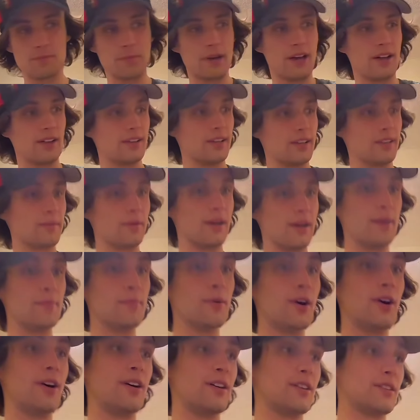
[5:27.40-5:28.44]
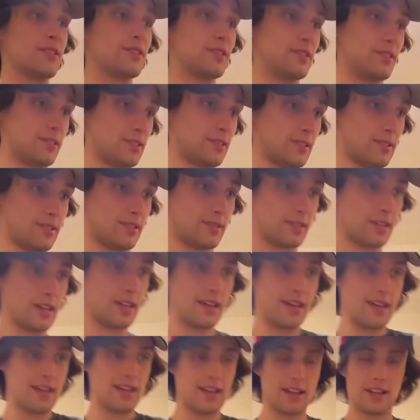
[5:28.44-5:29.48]
smelling my boxers.
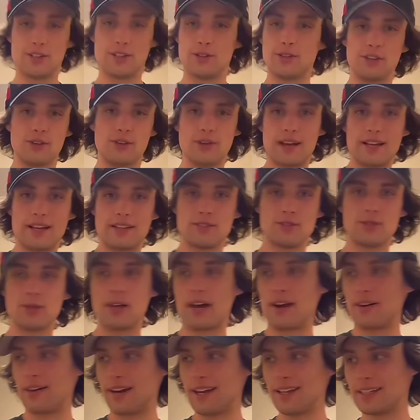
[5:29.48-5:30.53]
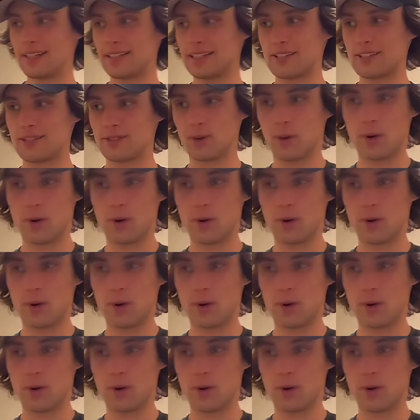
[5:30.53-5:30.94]
You, you guys do that, right? Like